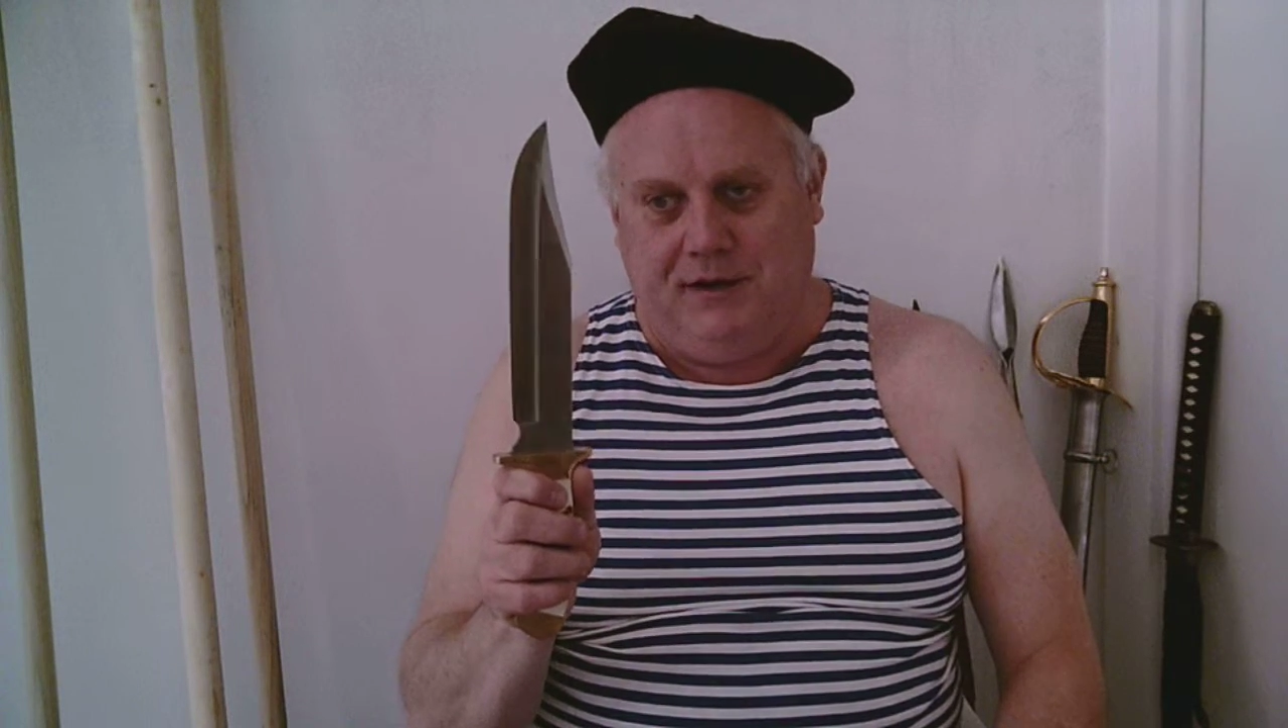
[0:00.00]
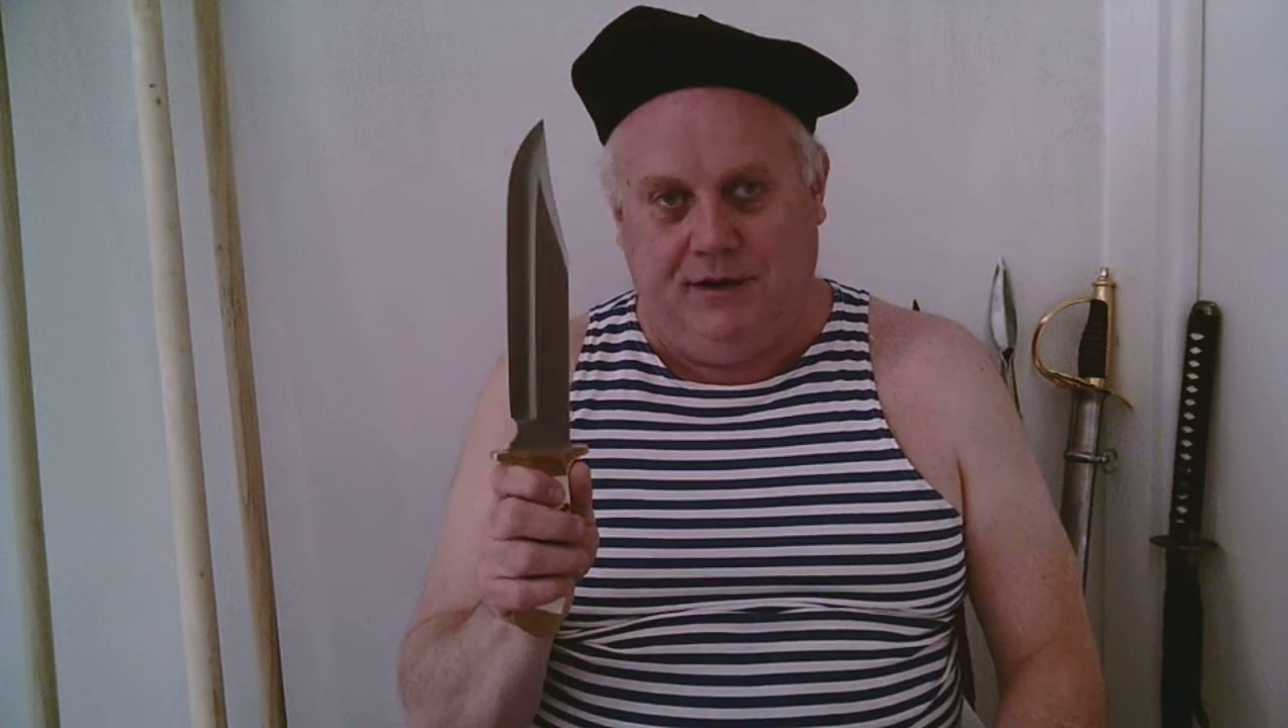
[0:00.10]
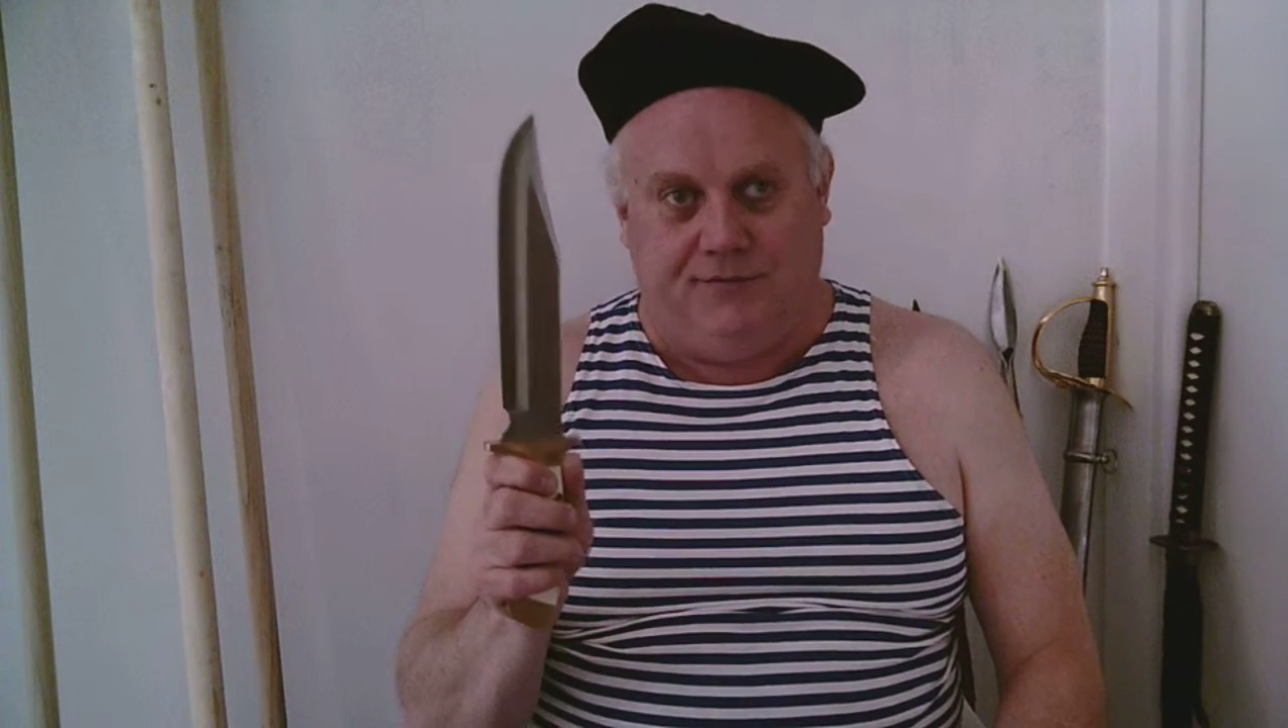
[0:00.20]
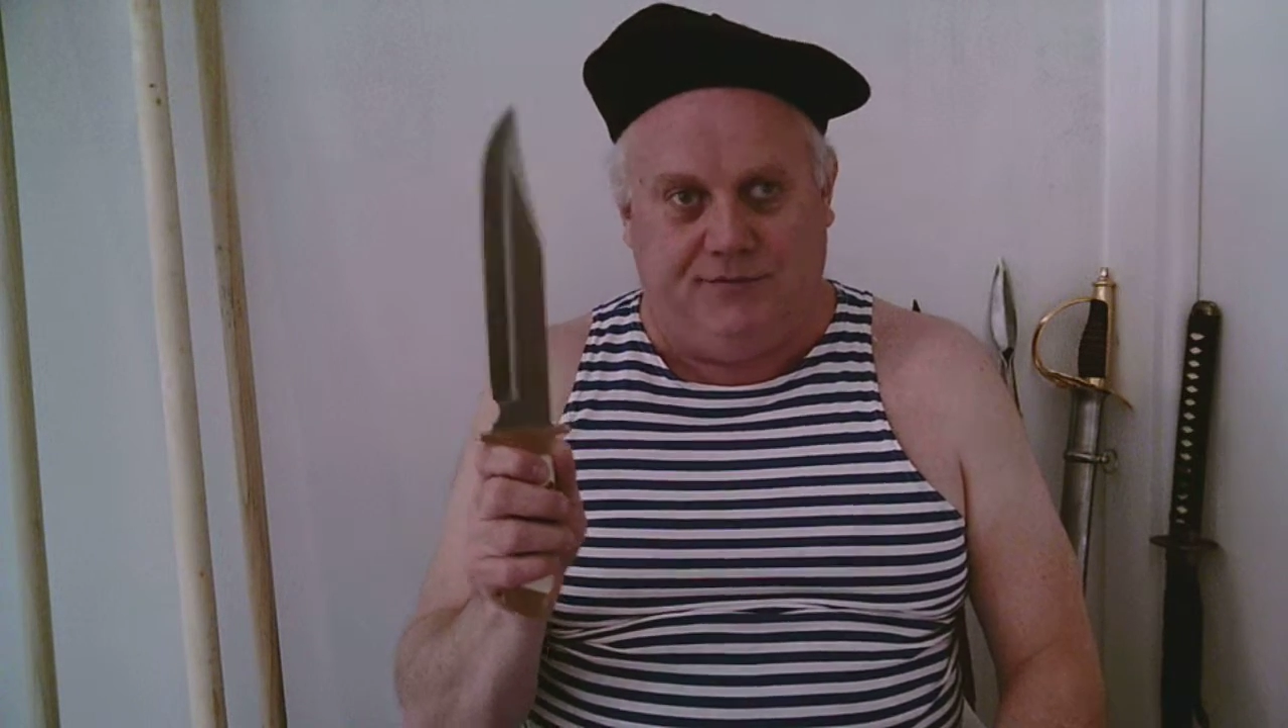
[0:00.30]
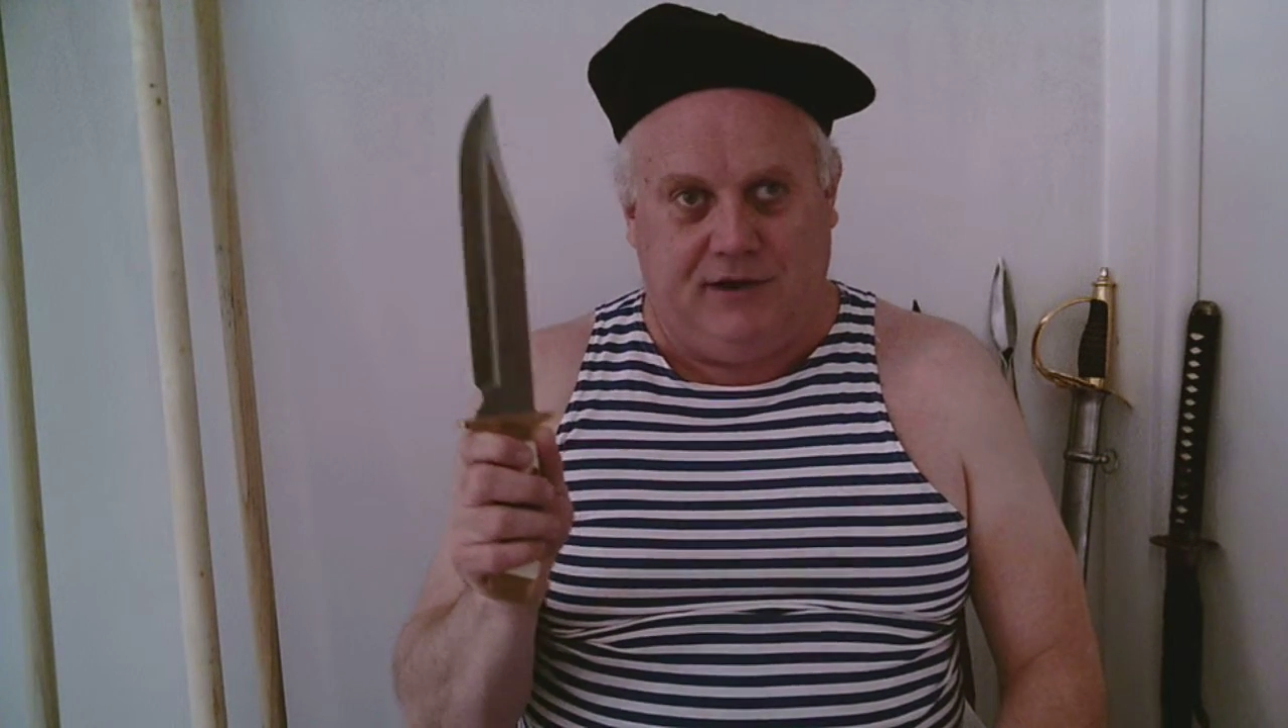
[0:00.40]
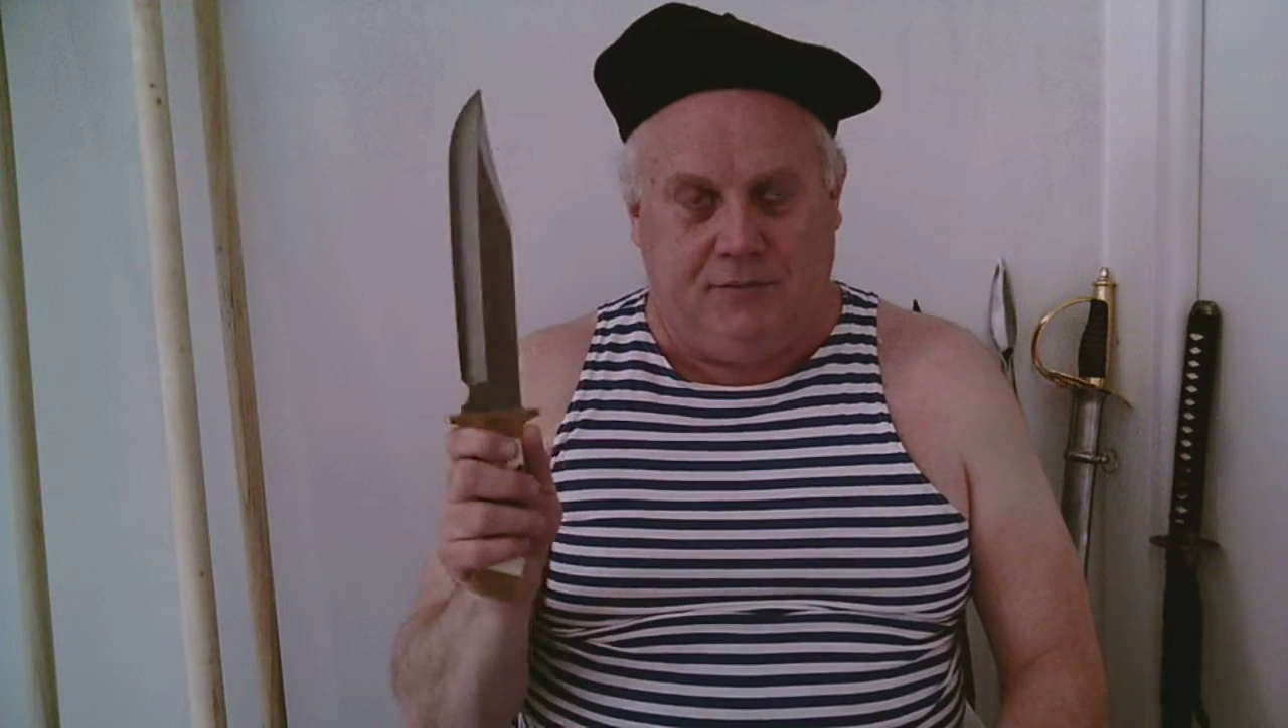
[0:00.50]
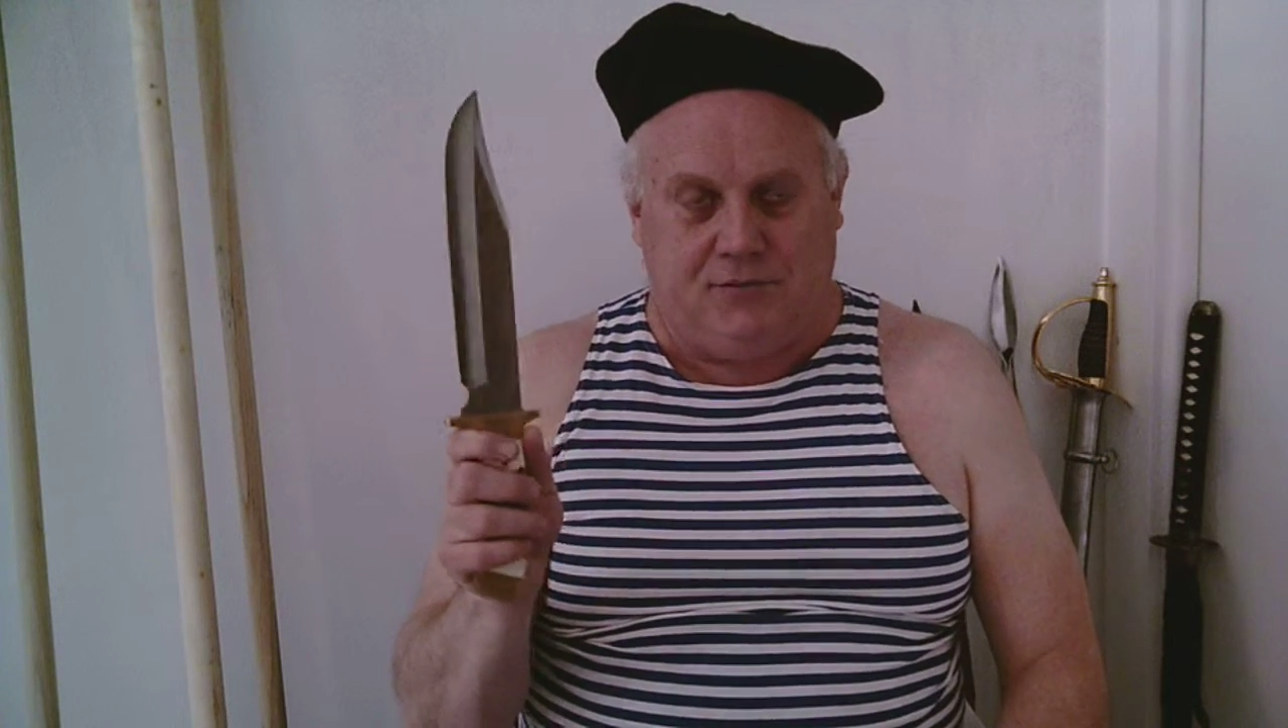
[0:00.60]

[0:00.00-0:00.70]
But if